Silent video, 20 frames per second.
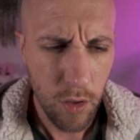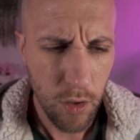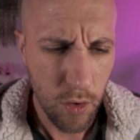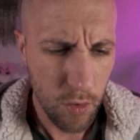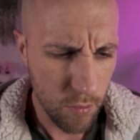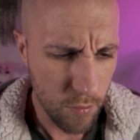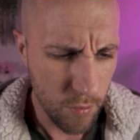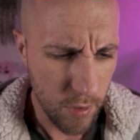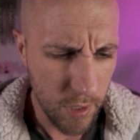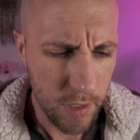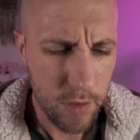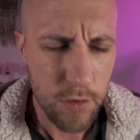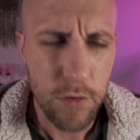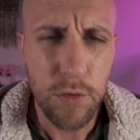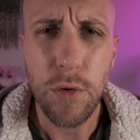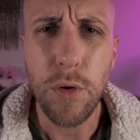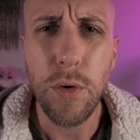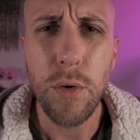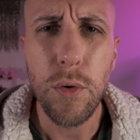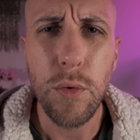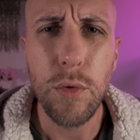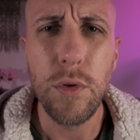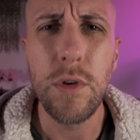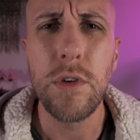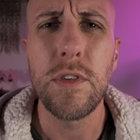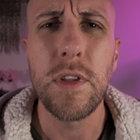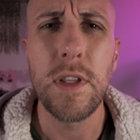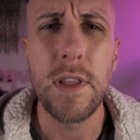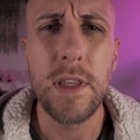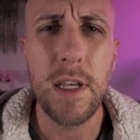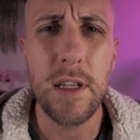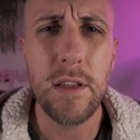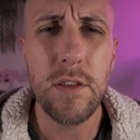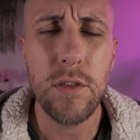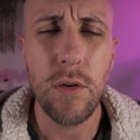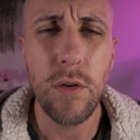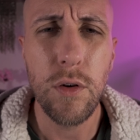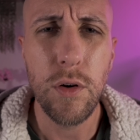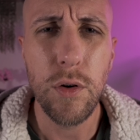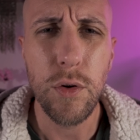All right, so looks like that's
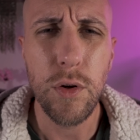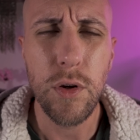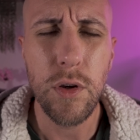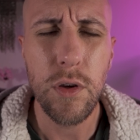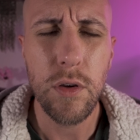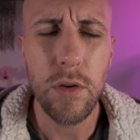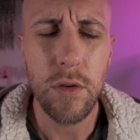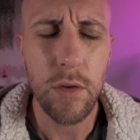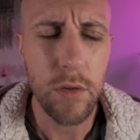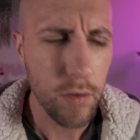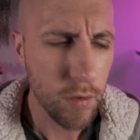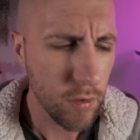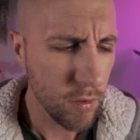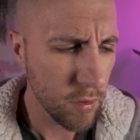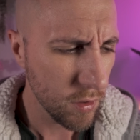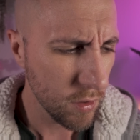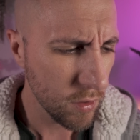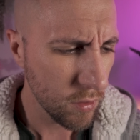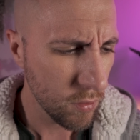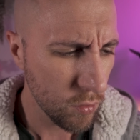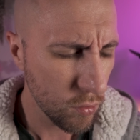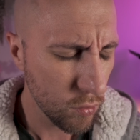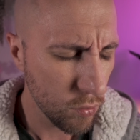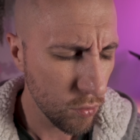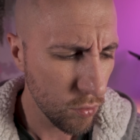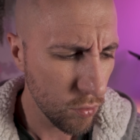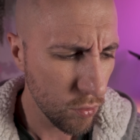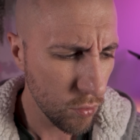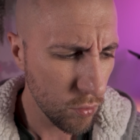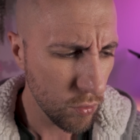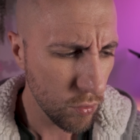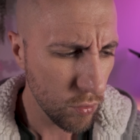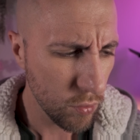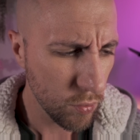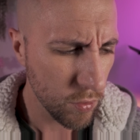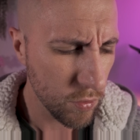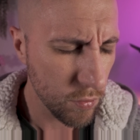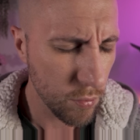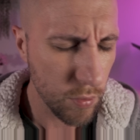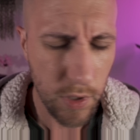all good.
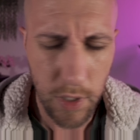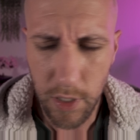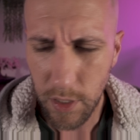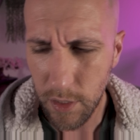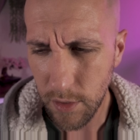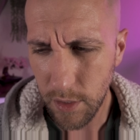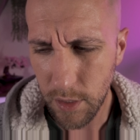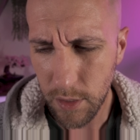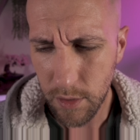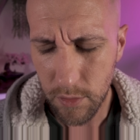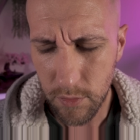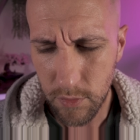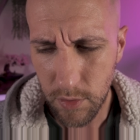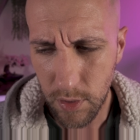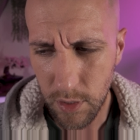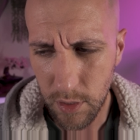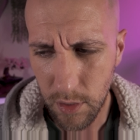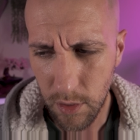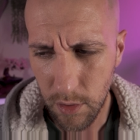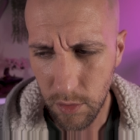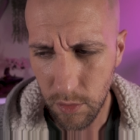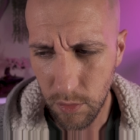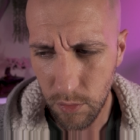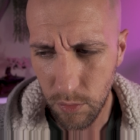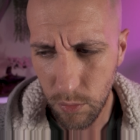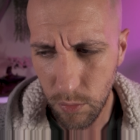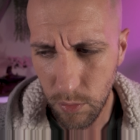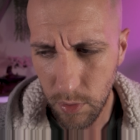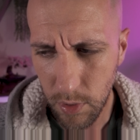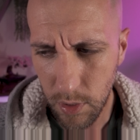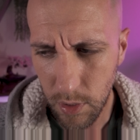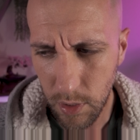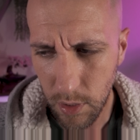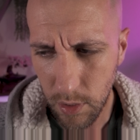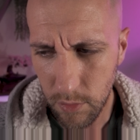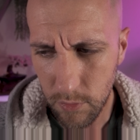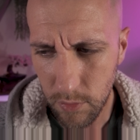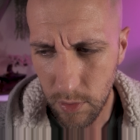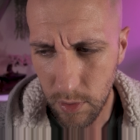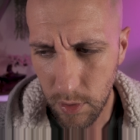Was there anything else I had to do? Anything
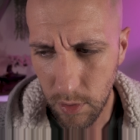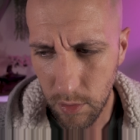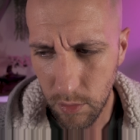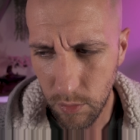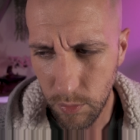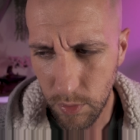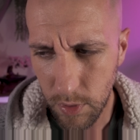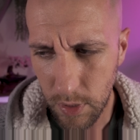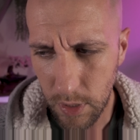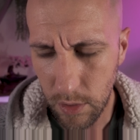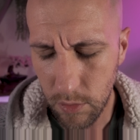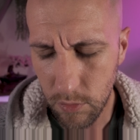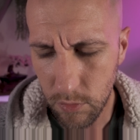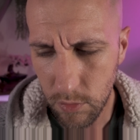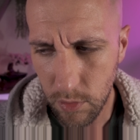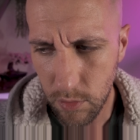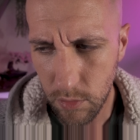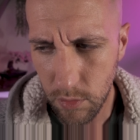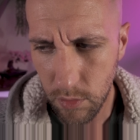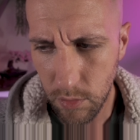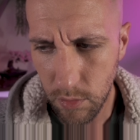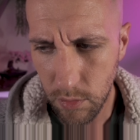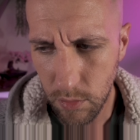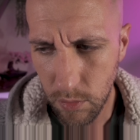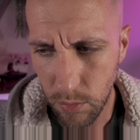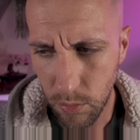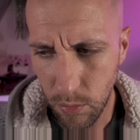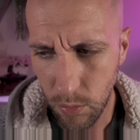else I had to do? Anything else I had to do?